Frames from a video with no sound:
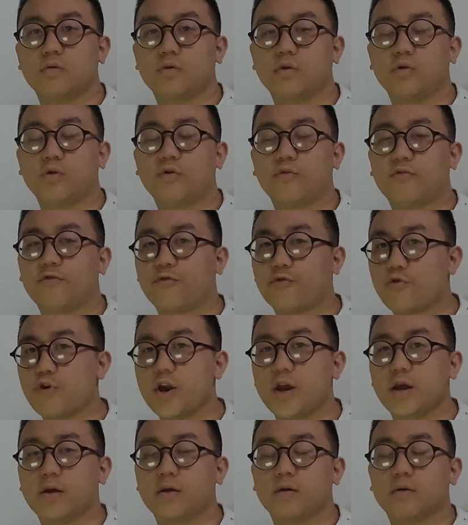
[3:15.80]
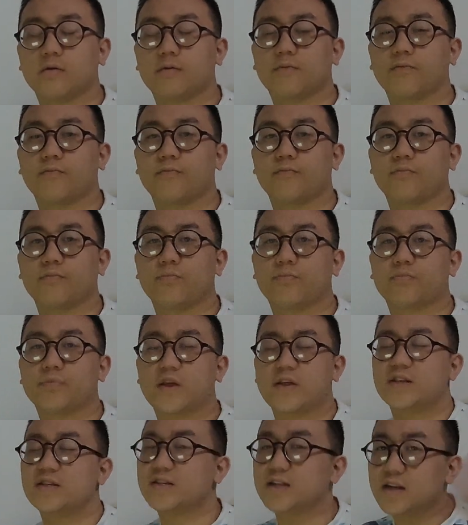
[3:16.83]
You're not free.
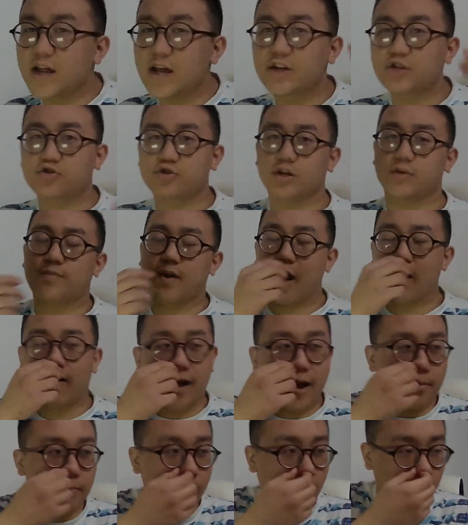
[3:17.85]
And this is an interesting paradigm.